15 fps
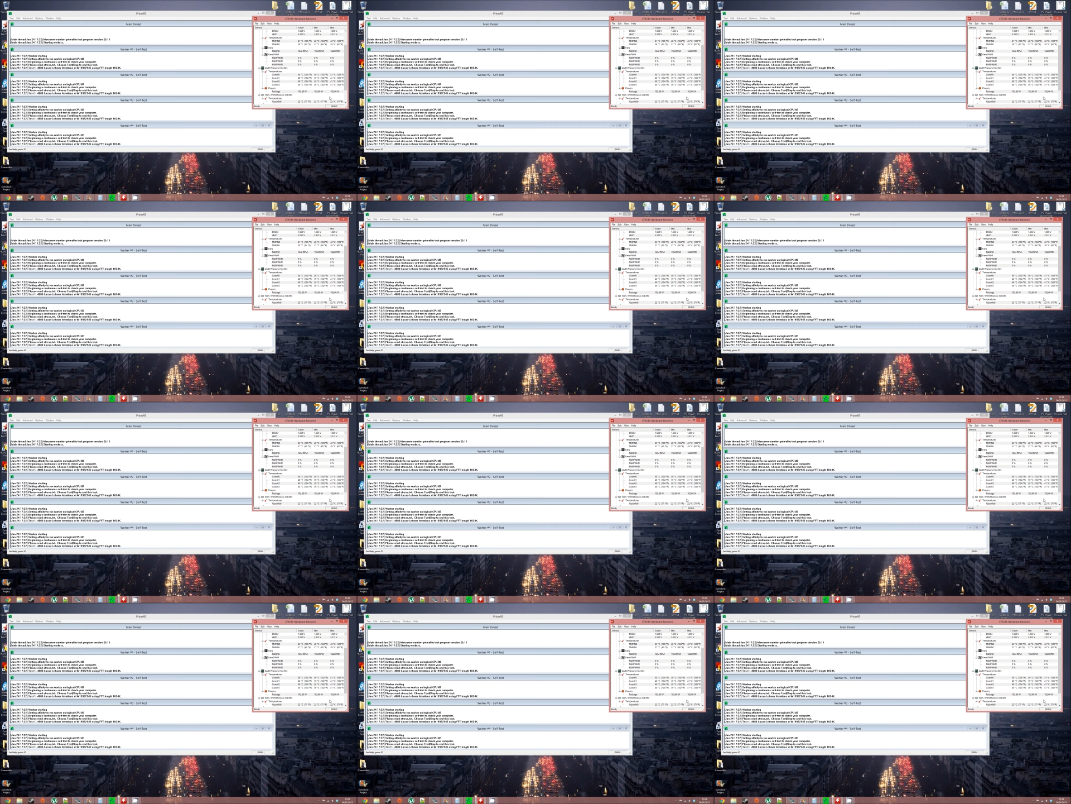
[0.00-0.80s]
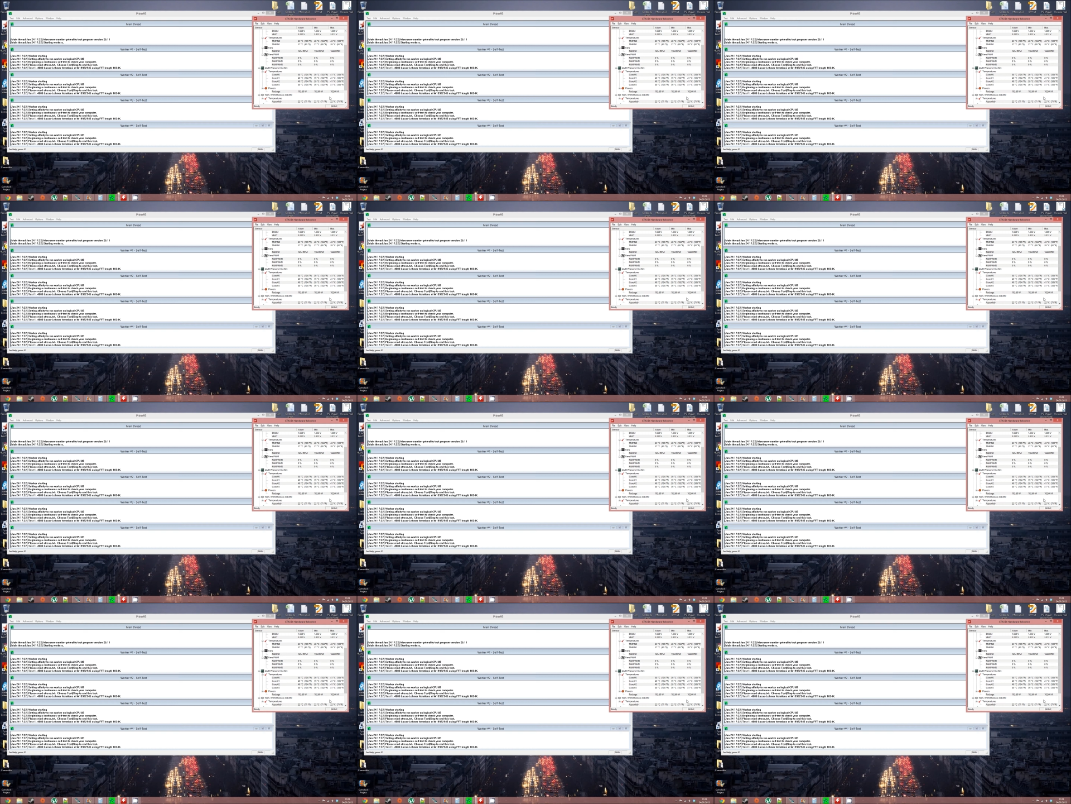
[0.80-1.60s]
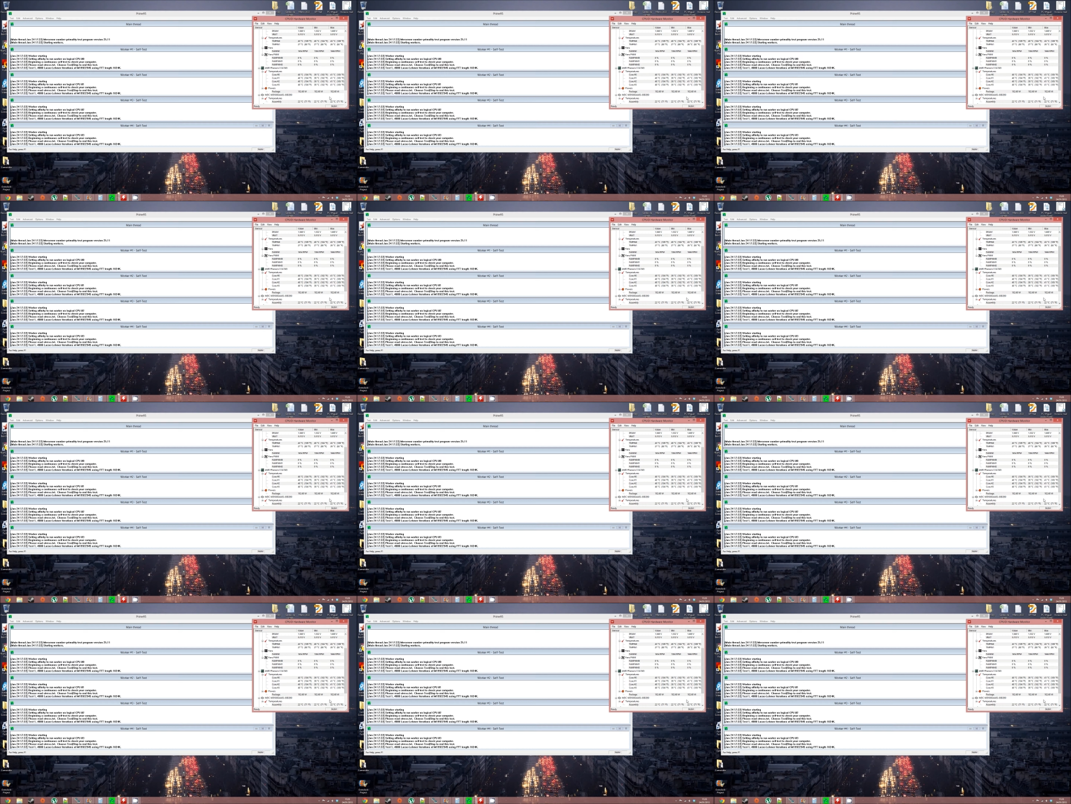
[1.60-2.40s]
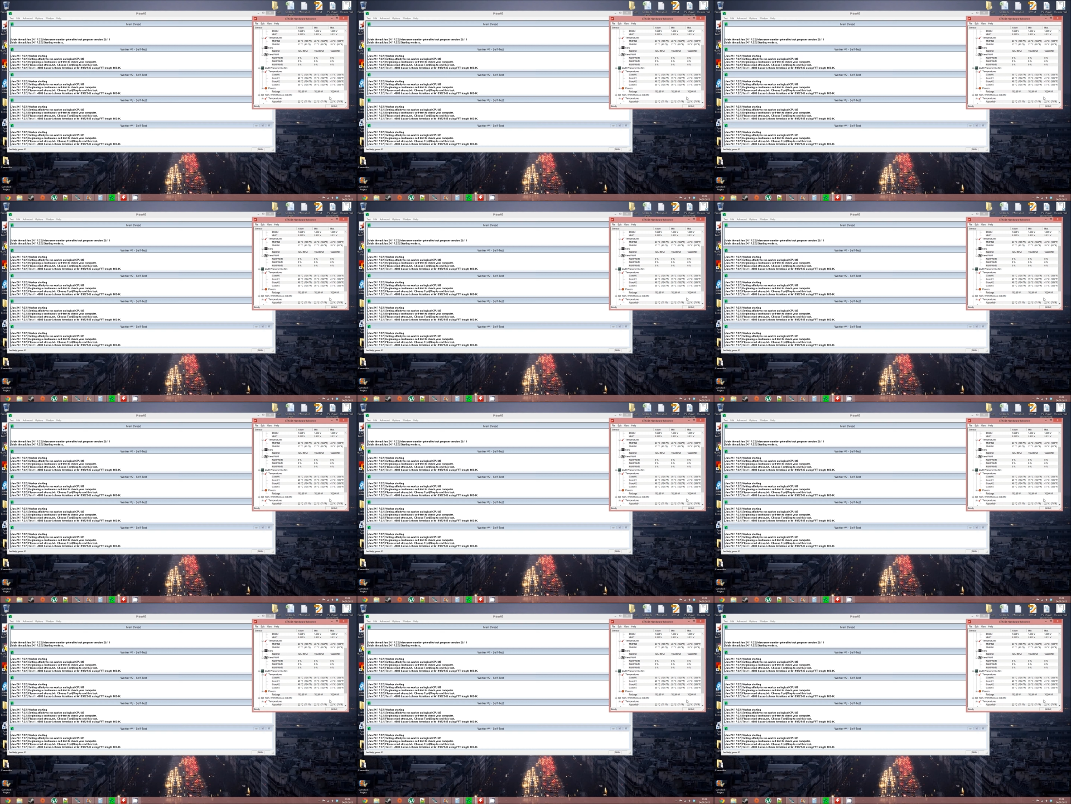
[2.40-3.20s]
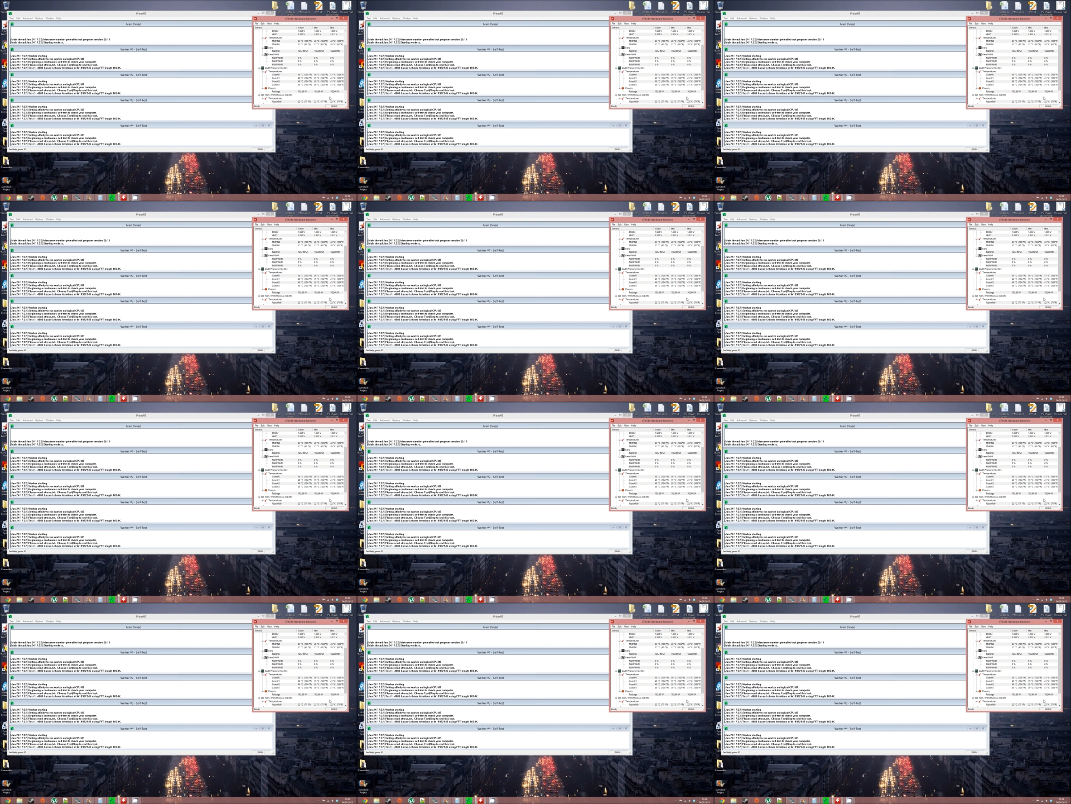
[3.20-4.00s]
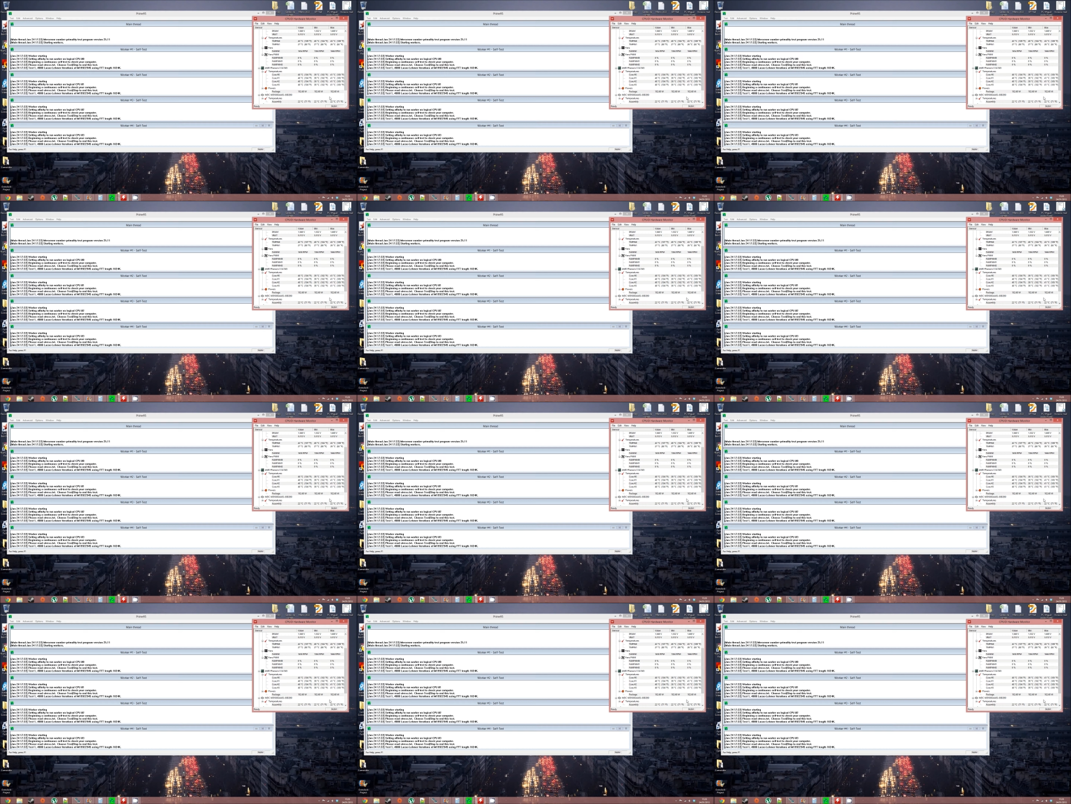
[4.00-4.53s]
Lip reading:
Nobody's mouth can be seen.